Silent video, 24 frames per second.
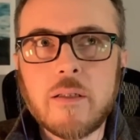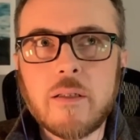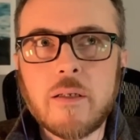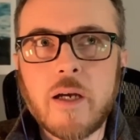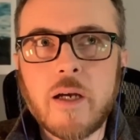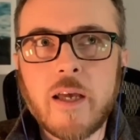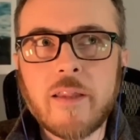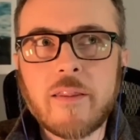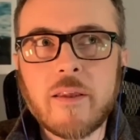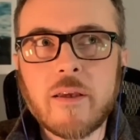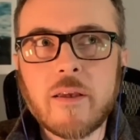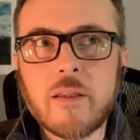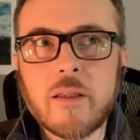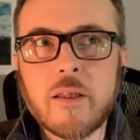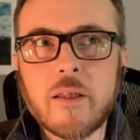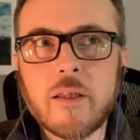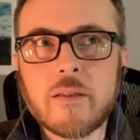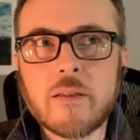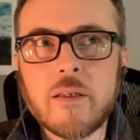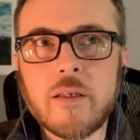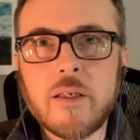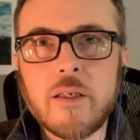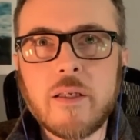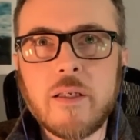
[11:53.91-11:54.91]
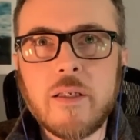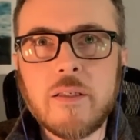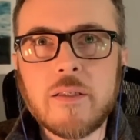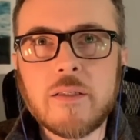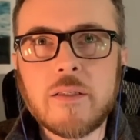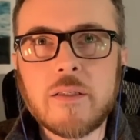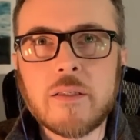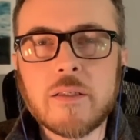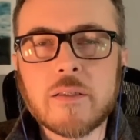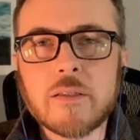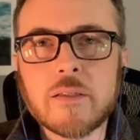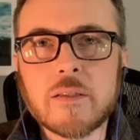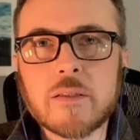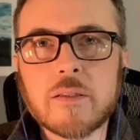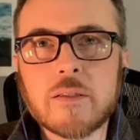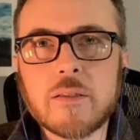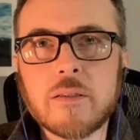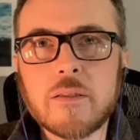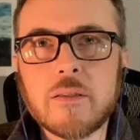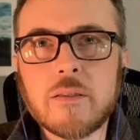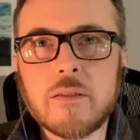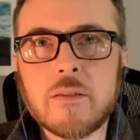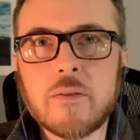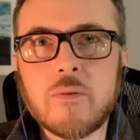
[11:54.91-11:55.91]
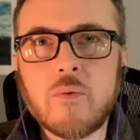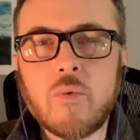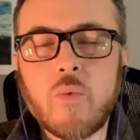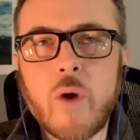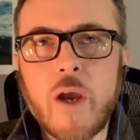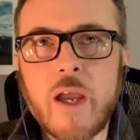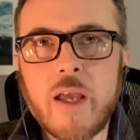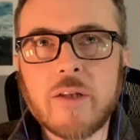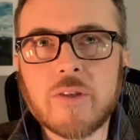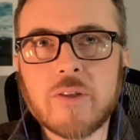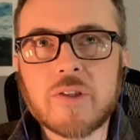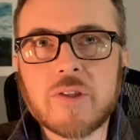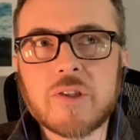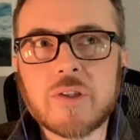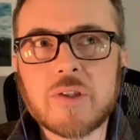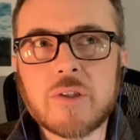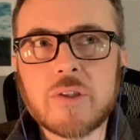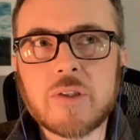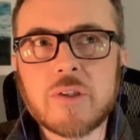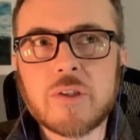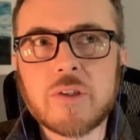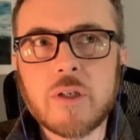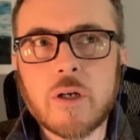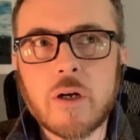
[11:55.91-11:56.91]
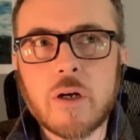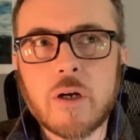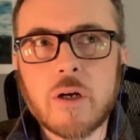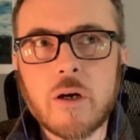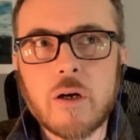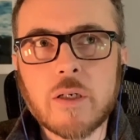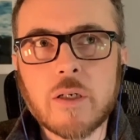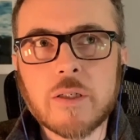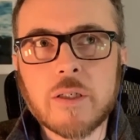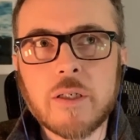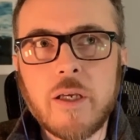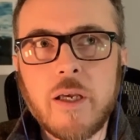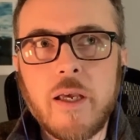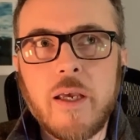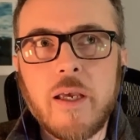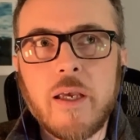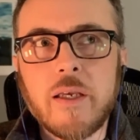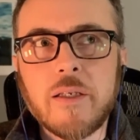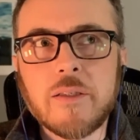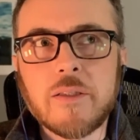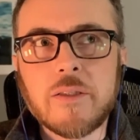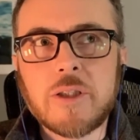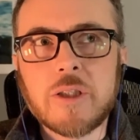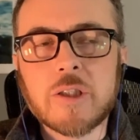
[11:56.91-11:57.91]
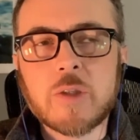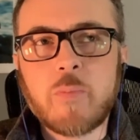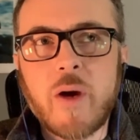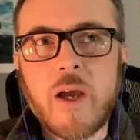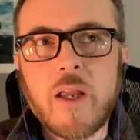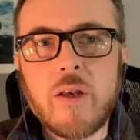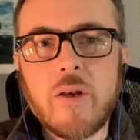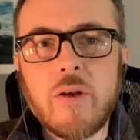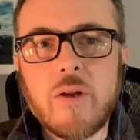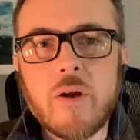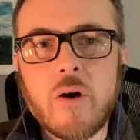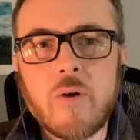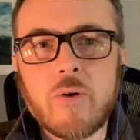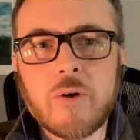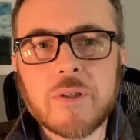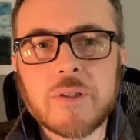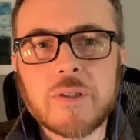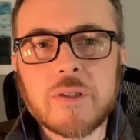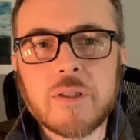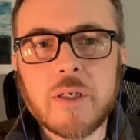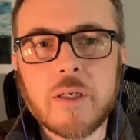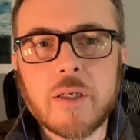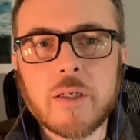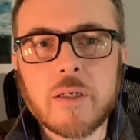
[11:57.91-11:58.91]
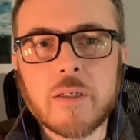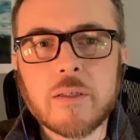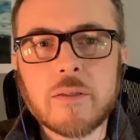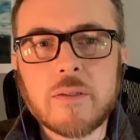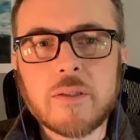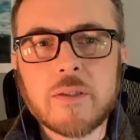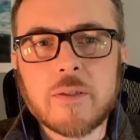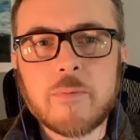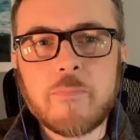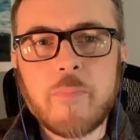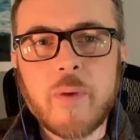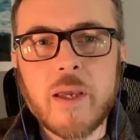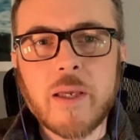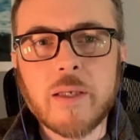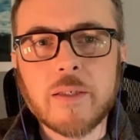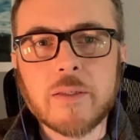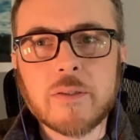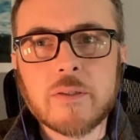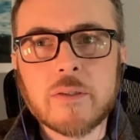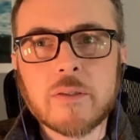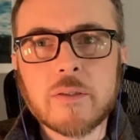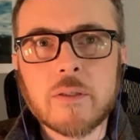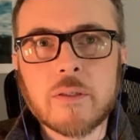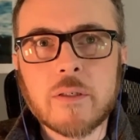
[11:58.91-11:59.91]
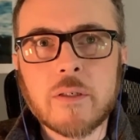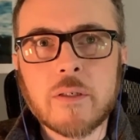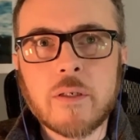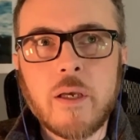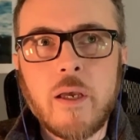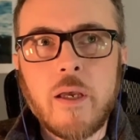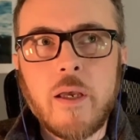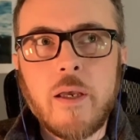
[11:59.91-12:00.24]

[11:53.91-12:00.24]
I think that the easiest way to start is just by noticing space.